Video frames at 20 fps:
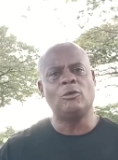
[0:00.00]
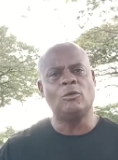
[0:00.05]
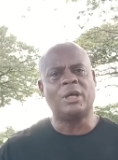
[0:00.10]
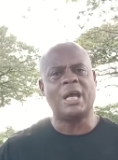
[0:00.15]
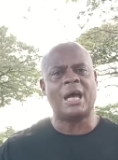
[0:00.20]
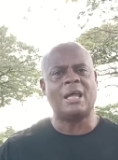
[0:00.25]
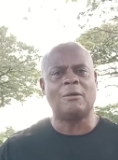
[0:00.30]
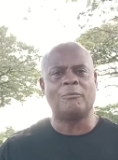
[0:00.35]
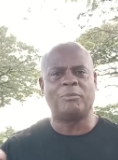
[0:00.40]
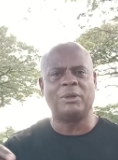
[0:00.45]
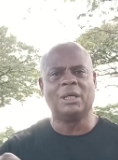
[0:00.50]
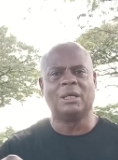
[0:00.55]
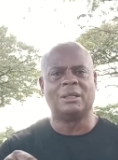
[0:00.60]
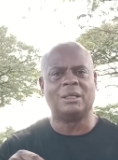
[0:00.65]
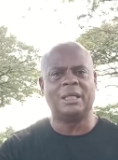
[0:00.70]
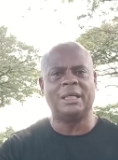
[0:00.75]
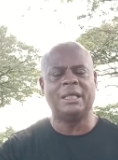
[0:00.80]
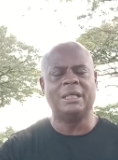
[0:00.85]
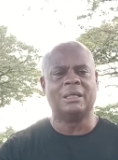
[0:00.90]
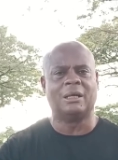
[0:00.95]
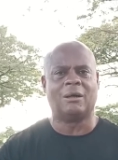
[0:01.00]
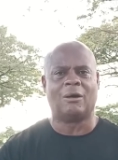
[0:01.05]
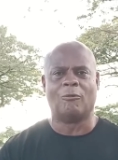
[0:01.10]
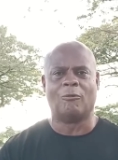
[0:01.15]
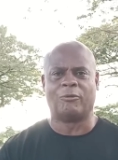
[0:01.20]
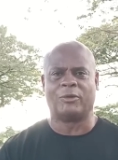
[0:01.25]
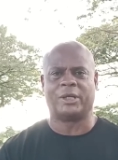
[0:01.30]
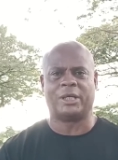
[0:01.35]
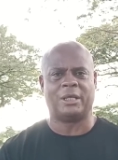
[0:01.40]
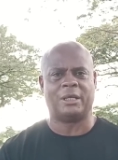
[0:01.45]
You got to be a leader
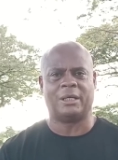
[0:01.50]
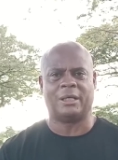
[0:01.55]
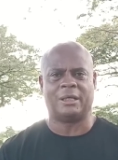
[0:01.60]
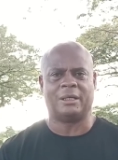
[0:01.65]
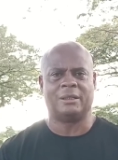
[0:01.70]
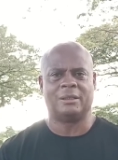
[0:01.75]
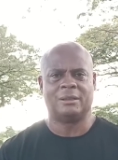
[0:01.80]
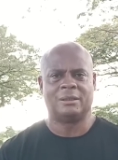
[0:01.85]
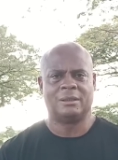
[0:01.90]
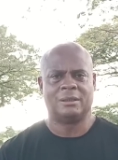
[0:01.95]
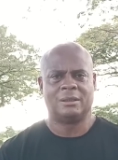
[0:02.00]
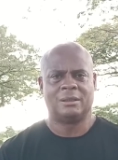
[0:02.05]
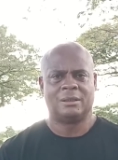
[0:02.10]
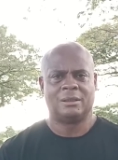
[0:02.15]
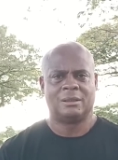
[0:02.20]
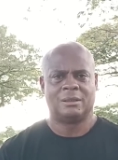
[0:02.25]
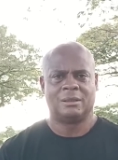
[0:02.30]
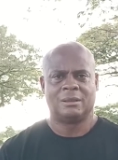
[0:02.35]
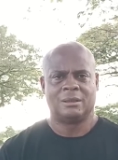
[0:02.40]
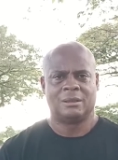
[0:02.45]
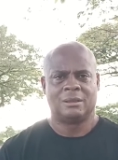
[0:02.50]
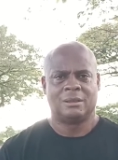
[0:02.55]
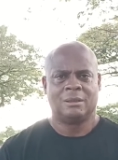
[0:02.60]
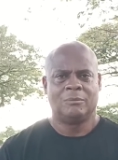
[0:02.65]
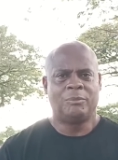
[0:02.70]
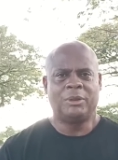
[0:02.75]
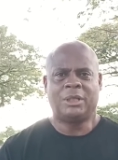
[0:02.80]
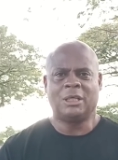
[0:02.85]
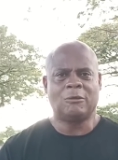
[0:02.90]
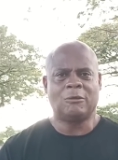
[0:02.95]
over here
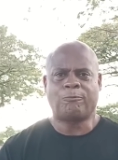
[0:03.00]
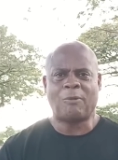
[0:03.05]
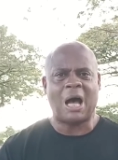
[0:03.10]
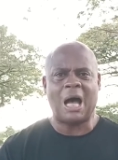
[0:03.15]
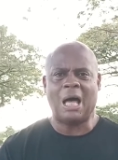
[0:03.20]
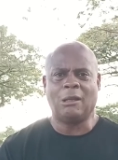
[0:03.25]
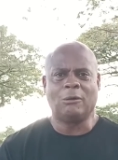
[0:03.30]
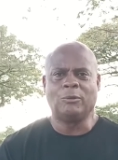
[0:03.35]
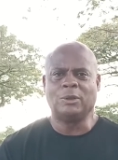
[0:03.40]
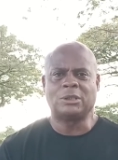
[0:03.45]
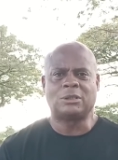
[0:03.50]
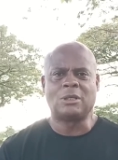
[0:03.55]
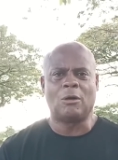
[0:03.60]
because followers